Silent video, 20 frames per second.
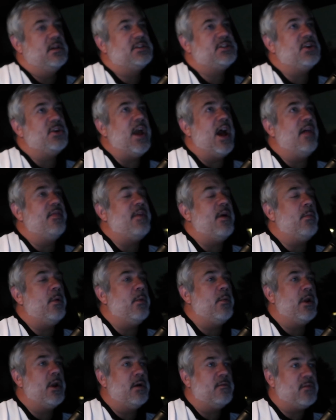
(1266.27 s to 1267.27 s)
So yeah, then
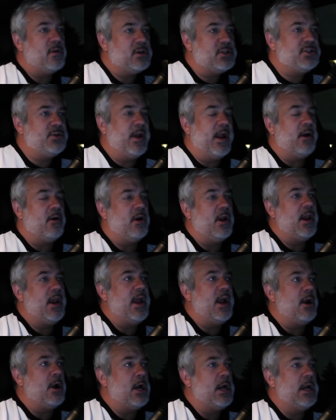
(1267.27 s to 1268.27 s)
we went over to Aaron and
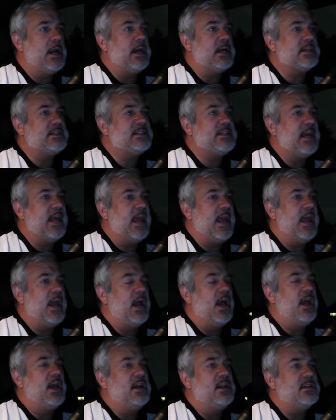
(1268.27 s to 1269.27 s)
Eric's
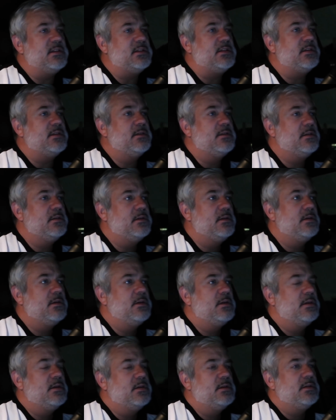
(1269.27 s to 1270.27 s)
and
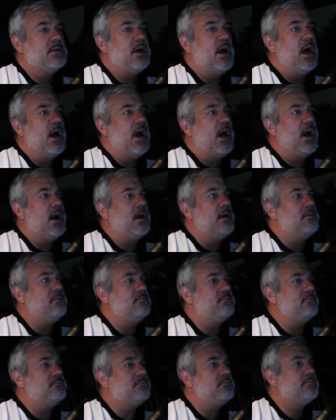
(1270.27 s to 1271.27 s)

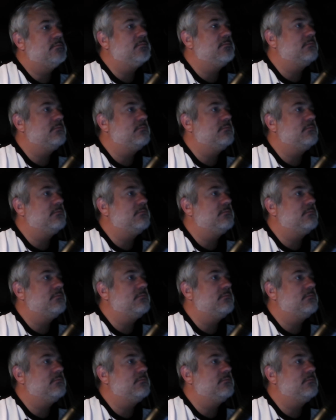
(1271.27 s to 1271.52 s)
um,